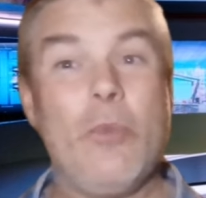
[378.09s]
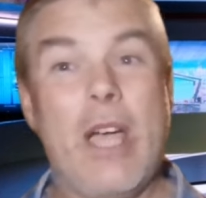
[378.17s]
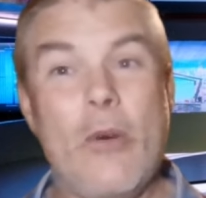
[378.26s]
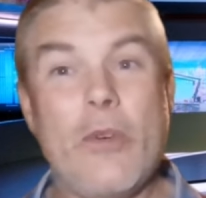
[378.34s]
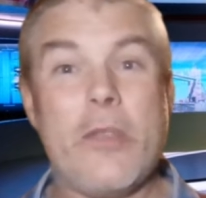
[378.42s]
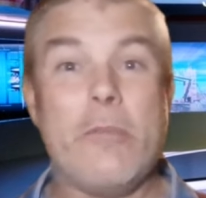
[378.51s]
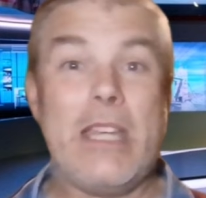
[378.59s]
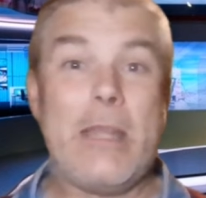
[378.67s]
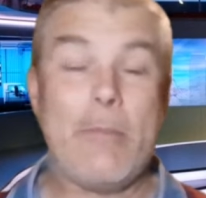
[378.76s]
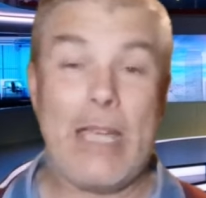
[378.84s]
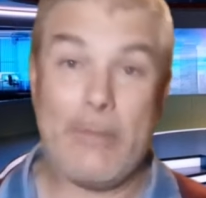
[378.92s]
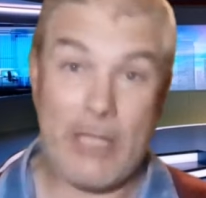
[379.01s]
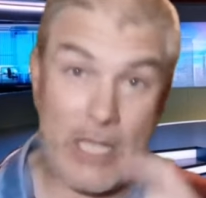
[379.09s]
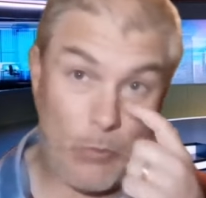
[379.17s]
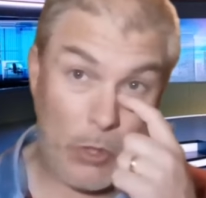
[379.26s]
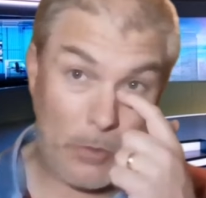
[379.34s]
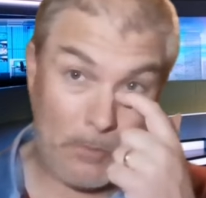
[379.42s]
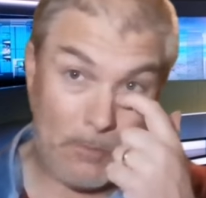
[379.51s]
Well, at the minute, maybe he
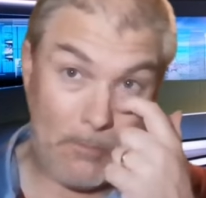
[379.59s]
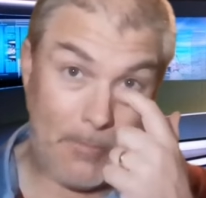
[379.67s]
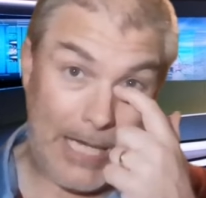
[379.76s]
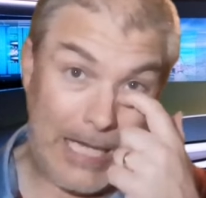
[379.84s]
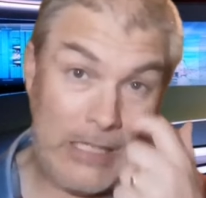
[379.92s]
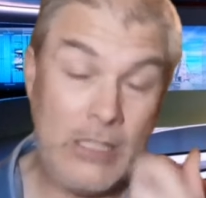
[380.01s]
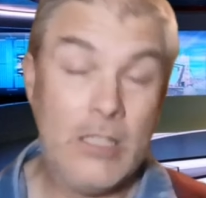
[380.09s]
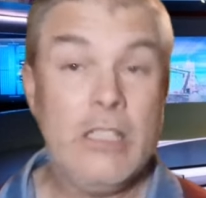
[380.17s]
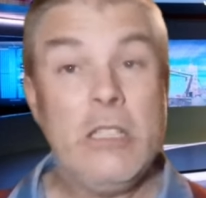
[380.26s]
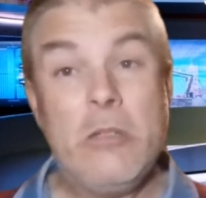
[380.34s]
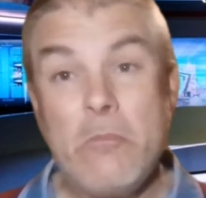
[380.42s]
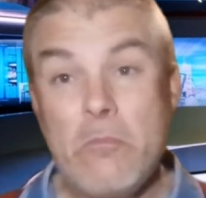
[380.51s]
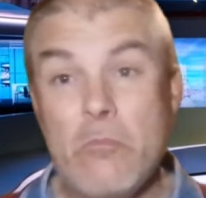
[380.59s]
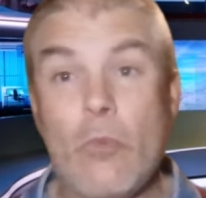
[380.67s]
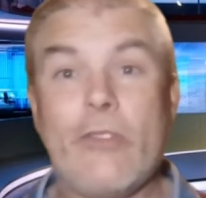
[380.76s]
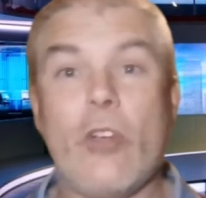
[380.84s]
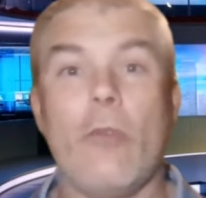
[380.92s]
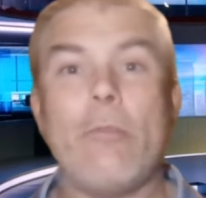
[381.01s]
wouldn't, but
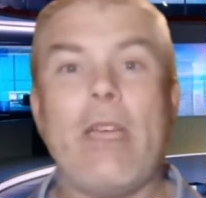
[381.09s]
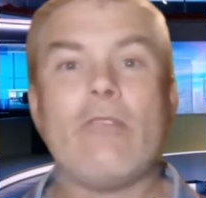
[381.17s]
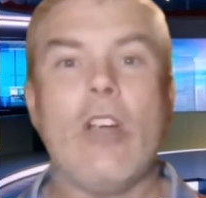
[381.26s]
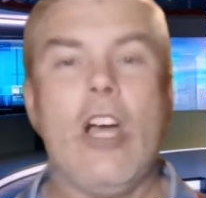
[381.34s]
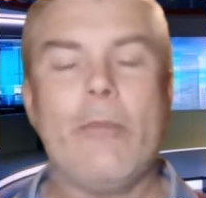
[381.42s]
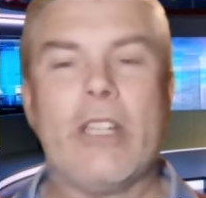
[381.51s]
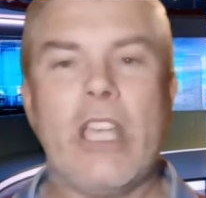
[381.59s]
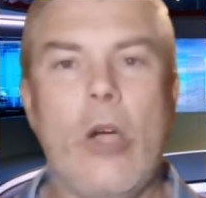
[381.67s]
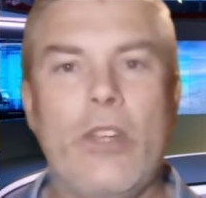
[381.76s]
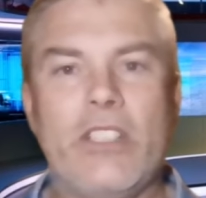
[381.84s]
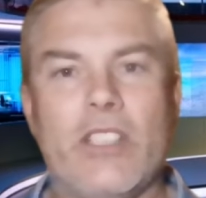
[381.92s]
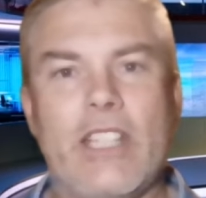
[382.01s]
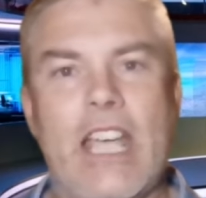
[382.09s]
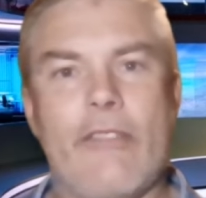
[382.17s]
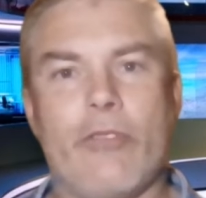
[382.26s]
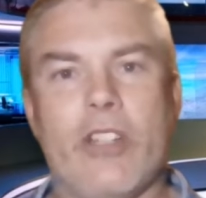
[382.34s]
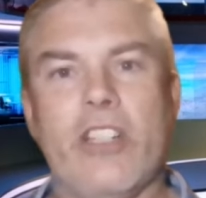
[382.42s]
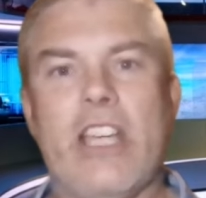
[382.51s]
we've got Benrahma going to the
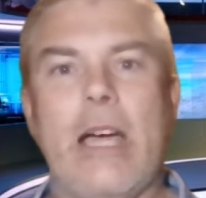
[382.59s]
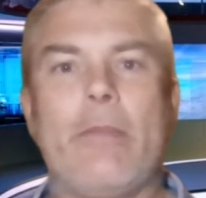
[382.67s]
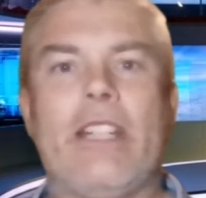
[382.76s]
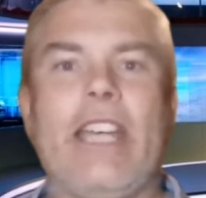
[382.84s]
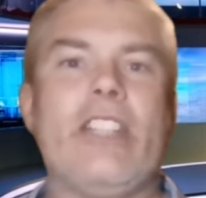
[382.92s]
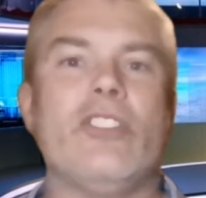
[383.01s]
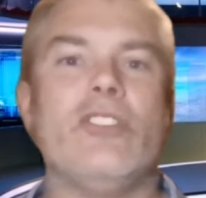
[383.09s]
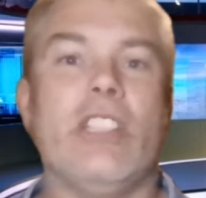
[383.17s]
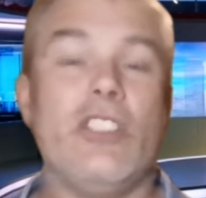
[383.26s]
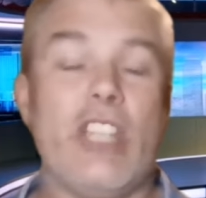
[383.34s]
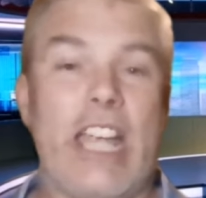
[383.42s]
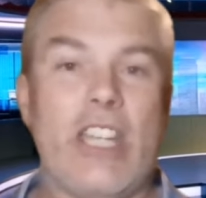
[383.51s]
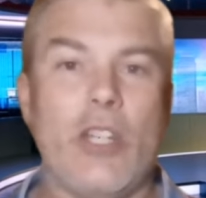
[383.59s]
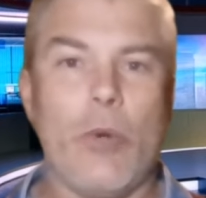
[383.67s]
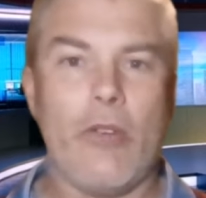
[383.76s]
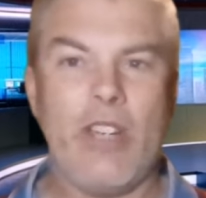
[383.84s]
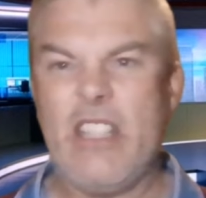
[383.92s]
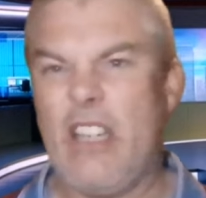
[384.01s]
African Cup of Nations in
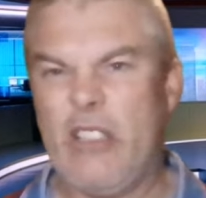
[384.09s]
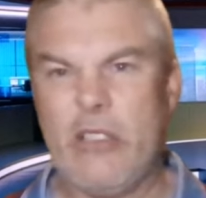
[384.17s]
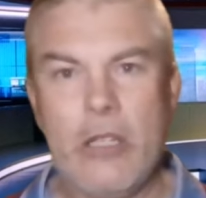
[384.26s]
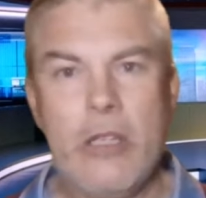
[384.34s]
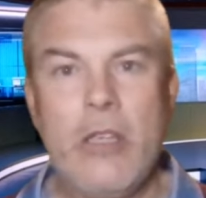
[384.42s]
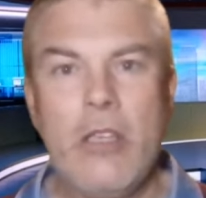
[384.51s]
January, and